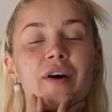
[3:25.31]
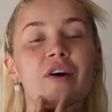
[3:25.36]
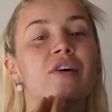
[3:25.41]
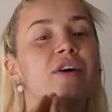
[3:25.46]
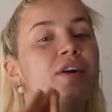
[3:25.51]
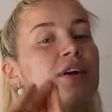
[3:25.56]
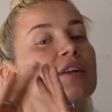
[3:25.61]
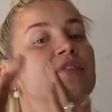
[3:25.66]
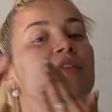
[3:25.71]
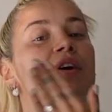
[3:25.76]

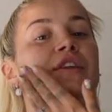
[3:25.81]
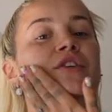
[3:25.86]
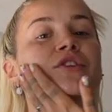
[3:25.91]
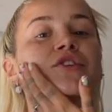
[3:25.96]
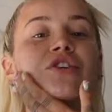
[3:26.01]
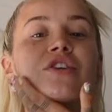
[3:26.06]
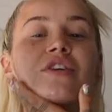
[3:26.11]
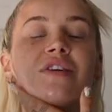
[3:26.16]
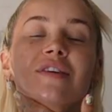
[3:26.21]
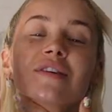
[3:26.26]
our
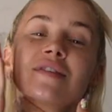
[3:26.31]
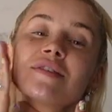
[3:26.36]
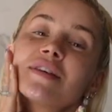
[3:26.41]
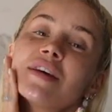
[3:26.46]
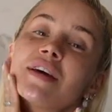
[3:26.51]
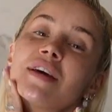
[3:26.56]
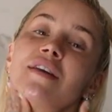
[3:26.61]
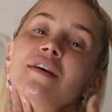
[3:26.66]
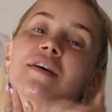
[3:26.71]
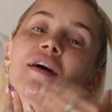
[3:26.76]
adventures
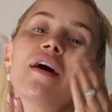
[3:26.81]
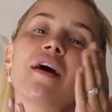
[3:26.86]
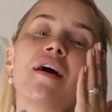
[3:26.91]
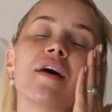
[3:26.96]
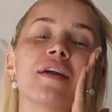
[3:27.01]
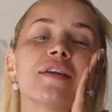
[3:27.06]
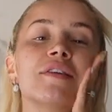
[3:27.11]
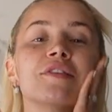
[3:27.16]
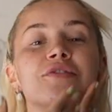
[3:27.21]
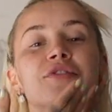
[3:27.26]
in
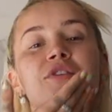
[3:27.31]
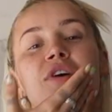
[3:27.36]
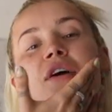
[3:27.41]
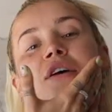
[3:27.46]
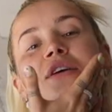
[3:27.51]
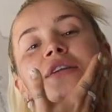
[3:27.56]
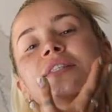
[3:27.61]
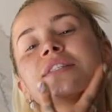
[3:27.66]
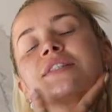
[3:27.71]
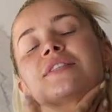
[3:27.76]
Cannes,
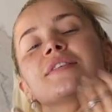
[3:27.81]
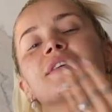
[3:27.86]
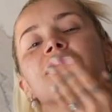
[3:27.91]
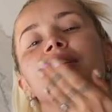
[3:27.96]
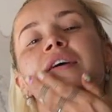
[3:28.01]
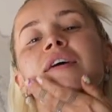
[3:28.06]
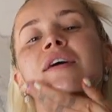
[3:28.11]
France.